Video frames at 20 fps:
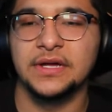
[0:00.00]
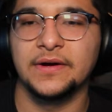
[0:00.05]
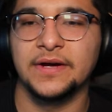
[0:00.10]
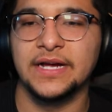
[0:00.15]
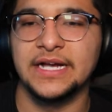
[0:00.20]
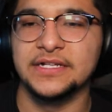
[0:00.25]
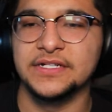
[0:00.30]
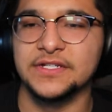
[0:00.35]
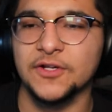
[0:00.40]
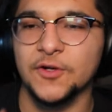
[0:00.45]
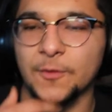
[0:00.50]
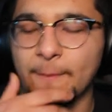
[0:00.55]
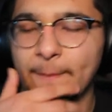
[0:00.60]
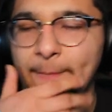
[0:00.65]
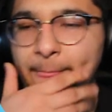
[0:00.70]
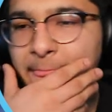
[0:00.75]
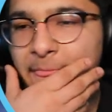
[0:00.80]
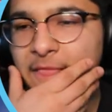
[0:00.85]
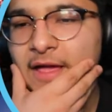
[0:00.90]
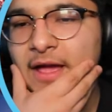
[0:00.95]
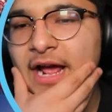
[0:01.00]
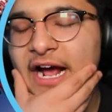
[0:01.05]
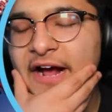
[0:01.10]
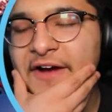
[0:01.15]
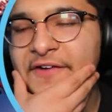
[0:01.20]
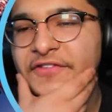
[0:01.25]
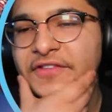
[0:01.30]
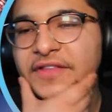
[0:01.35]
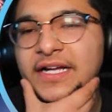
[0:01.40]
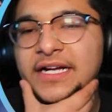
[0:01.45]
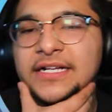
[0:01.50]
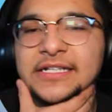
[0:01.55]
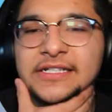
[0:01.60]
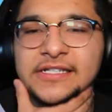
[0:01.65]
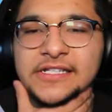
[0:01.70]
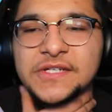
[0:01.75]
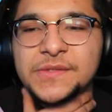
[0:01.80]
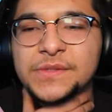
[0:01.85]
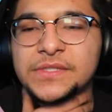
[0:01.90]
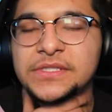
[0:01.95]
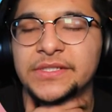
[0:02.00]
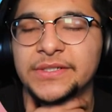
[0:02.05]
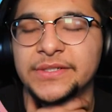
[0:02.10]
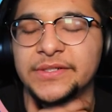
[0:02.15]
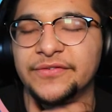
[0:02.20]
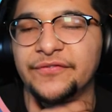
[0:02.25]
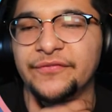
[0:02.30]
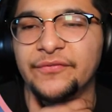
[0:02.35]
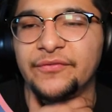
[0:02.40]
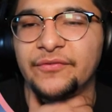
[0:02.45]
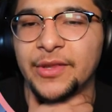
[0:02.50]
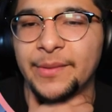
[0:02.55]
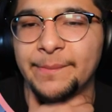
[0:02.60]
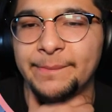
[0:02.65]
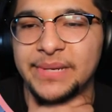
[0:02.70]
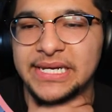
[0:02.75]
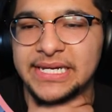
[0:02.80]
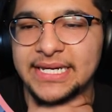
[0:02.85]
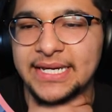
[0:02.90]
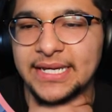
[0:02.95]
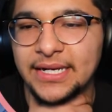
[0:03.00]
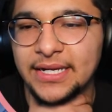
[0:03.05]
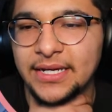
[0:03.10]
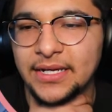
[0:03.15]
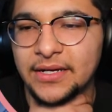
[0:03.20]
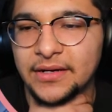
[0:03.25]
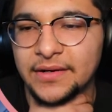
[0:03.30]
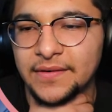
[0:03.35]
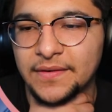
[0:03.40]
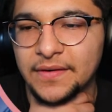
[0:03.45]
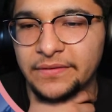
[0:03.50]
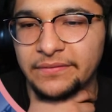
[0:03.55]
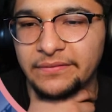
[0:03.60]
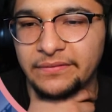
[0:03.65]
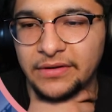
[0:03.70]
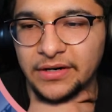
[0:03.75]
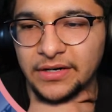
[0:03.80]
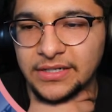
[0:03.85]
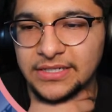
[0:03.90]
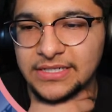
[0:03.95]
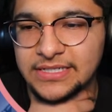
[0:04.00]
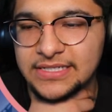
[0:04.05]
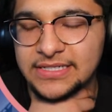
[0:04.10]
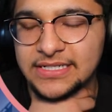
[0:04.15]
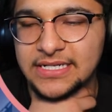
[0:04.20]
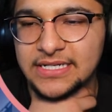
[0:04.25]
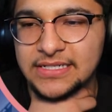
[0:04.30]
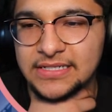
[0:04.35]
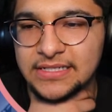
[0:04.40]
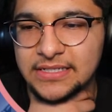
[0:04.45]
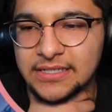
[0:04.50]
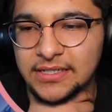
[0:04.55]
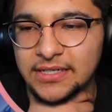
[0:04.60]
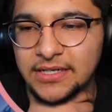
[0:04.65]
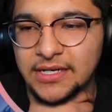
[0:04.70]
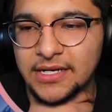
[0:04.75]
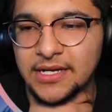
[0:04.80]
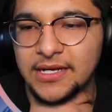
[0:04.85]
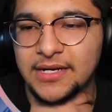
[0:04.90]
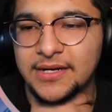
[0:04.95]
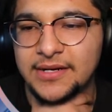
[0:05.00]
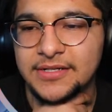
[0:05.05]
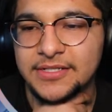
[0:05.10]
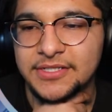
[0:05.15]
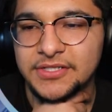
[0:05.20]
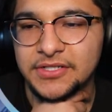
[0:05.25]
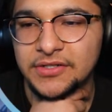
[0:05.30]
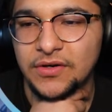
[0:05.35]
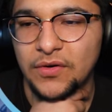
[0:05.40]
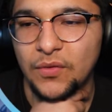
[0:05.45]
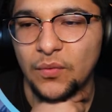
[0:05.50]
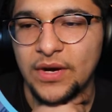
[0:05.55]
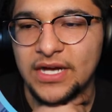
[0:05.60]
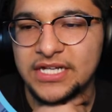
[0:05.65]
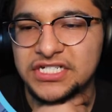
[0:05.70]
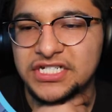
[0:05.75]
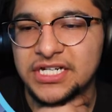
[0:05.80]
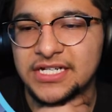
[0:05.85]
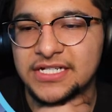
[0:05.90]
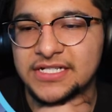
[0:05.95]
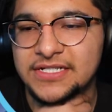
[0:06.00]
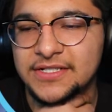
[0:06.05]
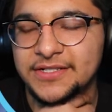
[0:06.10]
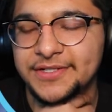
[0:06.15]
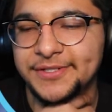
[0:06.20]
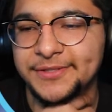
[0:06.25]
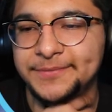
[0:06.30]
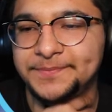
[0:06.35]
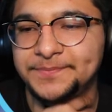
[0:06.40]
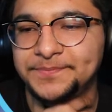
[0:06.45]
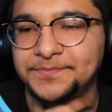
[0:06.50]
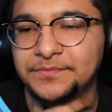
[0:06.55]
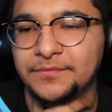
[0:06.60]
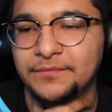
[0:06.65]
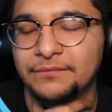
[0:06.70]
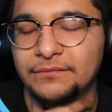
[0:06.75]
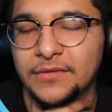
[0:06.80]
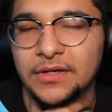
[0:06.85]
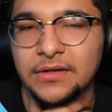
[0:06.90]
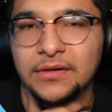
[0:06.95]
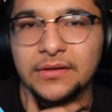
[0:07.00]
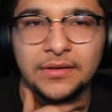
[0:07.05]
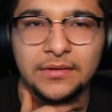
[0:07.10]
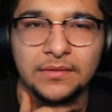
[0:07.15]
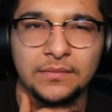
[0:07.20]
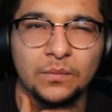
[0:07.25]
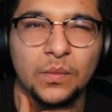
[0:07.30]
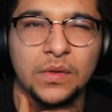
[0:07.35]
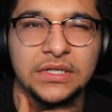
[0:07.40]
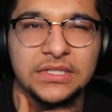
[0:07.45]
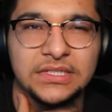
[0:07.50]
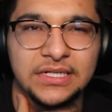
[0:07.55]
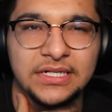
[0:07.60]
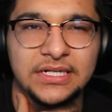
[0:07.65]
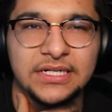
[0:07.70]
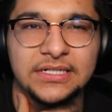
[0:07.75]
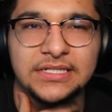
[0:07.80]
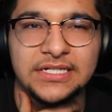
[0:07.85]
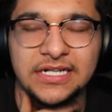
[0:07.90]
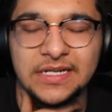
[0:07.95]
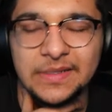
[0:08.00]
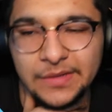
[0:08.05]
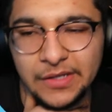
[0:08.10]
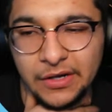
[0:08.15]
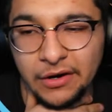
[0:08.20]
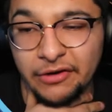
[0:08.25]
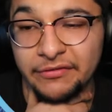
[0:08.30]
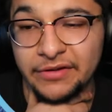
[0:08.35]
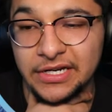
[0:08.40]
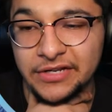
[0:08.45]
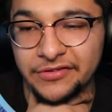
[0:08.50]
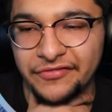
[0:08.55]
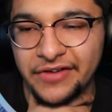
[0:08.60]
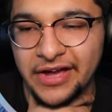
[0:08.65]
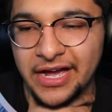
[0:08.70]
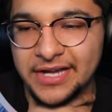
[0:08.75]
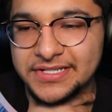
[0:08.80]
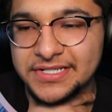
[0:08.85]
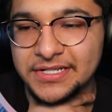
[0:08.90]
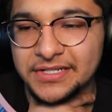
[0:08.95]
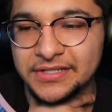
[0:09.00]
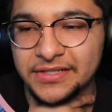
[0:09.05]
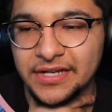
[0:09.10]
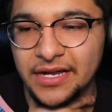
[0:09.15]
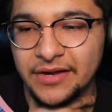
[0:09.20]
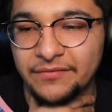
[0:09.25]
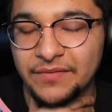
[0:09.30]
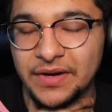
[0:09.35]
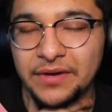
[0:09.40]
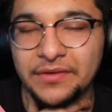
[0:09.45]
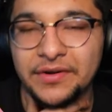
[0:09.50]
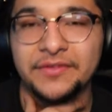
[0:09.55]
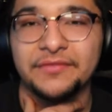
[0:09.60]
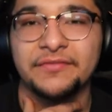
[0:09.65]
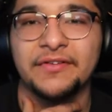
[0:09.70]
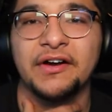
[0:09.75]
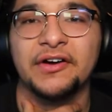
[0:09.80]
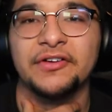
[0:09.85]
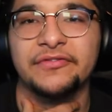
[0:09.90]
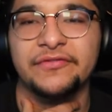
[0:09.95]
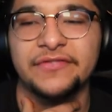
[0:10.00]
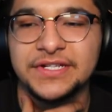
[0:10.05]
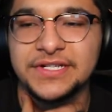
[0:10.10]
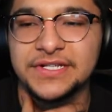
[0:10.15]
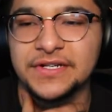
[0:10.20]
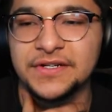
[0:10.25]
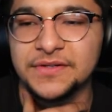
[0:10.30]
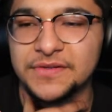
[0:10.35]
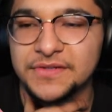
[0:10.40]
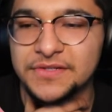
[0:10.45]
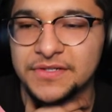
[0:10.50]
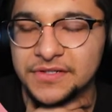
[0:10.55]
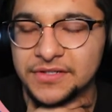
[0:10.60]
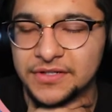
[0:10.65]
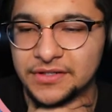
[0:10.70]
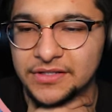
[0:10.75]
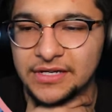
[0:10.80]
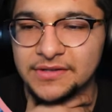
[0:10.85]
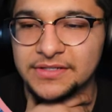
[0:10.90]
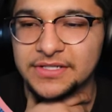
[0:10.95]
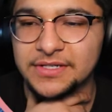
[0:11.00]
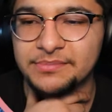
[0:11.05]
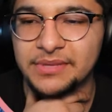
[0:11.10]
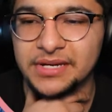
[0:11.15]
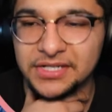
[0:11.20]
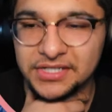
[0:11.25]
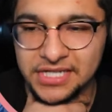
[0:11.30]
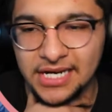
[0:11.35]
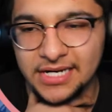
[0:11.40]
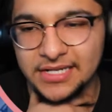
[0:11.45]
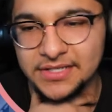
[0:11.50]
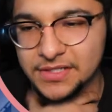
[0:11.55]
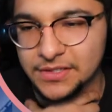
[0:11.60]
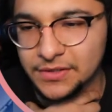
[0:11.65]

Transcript: Okay, so after that, this was the beginning of our season. So Westchester was a good team. They were really fast and very, very physical. So that was a big challenge.